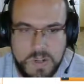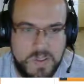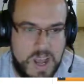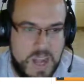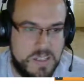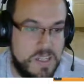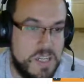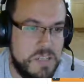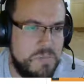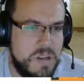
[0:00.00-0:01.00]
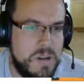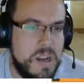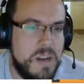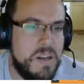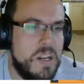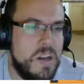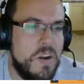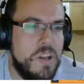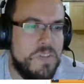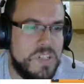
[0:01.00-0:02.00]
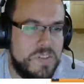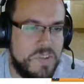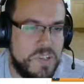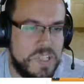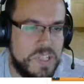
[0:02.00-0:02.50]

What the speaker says: that's and the only other difference